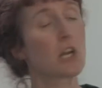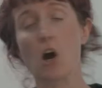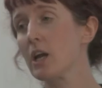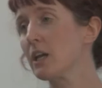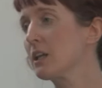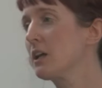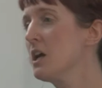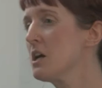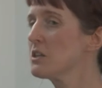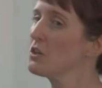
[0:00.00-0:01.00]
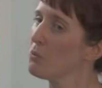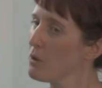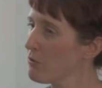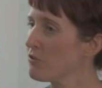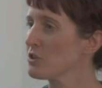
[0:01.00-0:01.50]
denying that
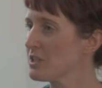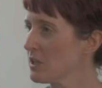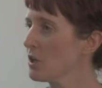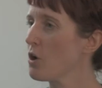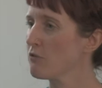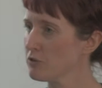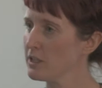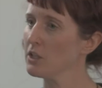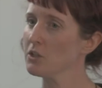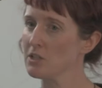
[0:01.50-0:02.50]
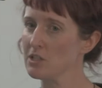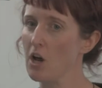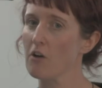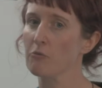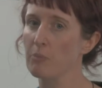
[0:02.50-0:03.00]
Wilberforce did a lot of really good
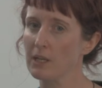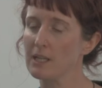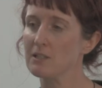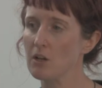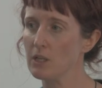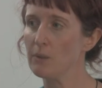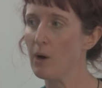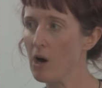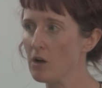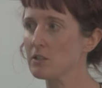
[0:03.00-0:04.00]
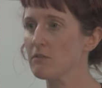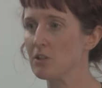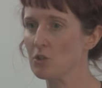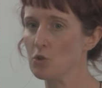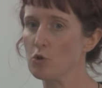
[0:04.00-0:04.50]
stuff, but it's only part of
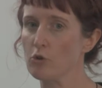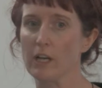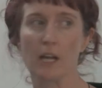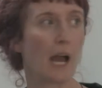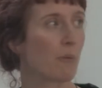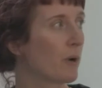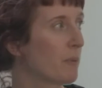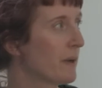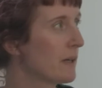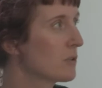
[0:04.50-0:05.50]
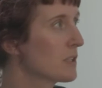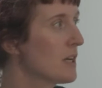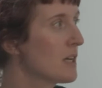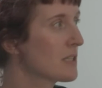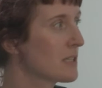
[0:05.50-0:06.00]
the story, and we build
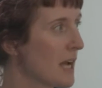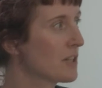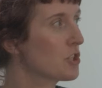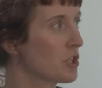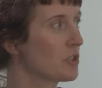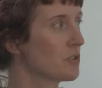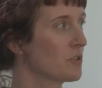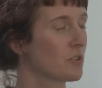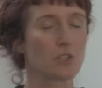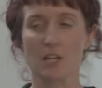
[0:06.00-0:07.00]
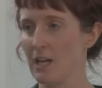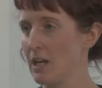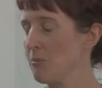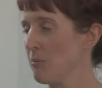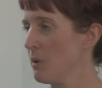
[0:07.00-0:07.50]
statues to
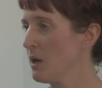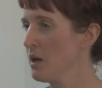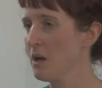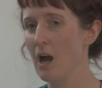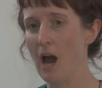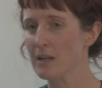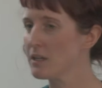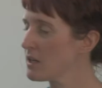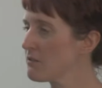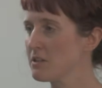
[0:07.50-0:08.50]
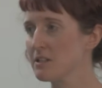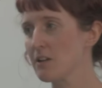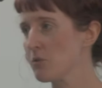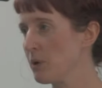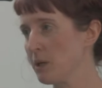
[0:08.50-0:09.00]
him and none of these
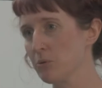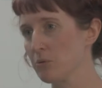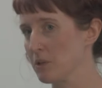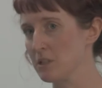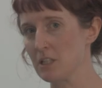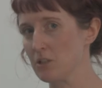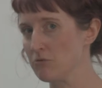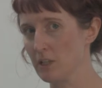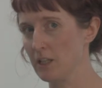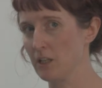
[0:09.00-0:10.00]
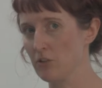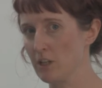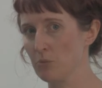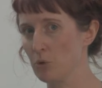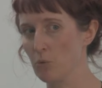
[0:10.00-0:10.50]
other people that did really
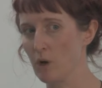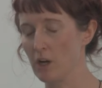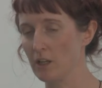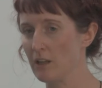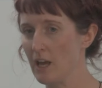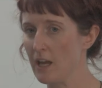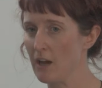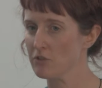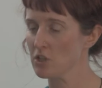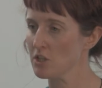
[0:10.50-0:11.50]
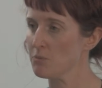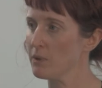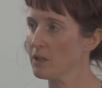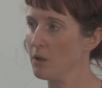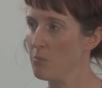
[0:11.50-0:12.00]
incredible work, and they have just
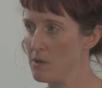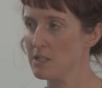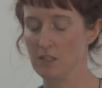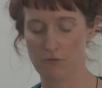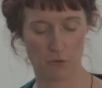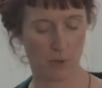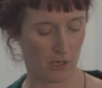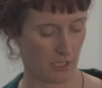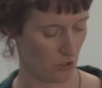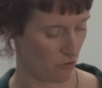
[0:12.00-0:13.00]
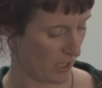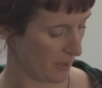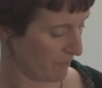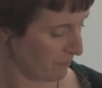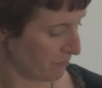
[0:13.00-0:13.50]
been omitted from our
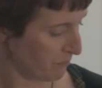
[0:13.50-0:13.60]
history.